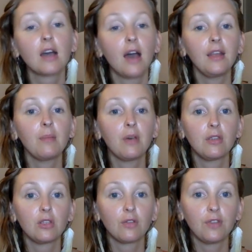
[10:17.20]
Cunning
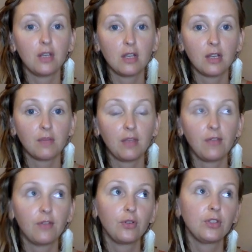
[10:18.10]
methods of healing,
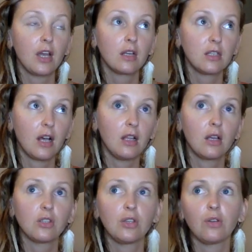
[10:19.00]
even for
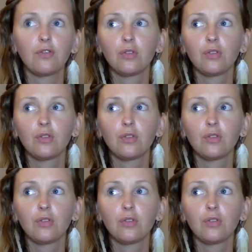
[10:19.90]
psychedelics, you know,